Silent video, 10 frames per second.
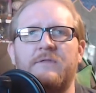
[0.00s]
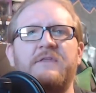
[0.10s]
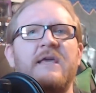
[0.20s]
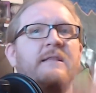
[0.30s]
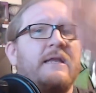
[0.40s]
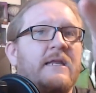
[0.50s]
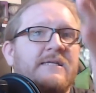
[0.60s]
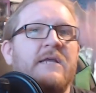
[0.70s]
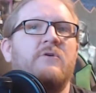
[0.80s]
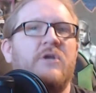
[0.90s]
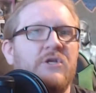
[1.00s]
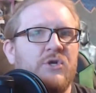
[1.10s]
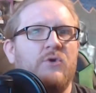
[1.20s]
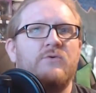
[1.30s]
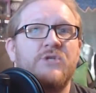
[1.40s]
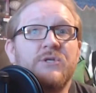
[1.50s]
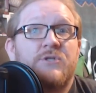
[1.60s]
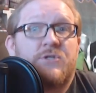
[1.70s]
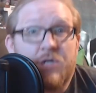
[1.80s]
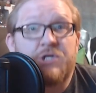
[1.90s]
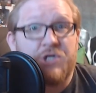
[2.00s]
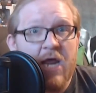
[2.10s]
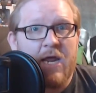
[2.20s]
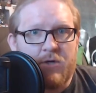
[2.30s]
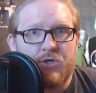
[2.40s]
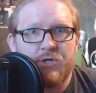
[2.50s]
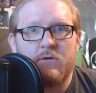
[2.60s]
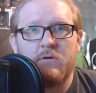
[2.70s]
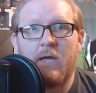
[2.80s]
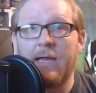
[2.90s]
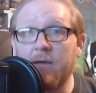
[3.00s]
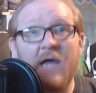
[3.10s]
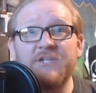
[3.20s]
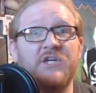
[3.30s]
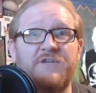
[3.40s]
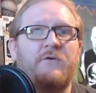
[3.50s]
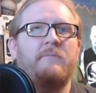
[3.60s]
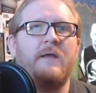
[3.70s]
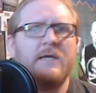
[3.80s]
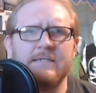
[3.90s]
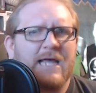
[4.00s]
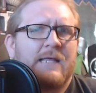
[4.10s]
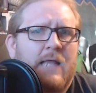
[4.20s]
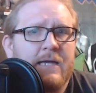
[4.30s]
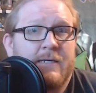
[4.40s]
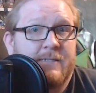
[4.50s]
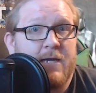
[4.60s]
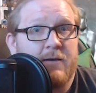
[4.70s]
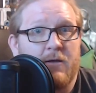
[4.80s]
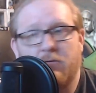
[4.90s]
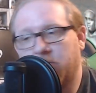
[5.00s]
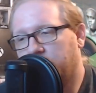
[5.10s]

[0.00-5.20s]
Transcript: the thing that Nintendo could do to change, and not just for me, because I like Nintendo.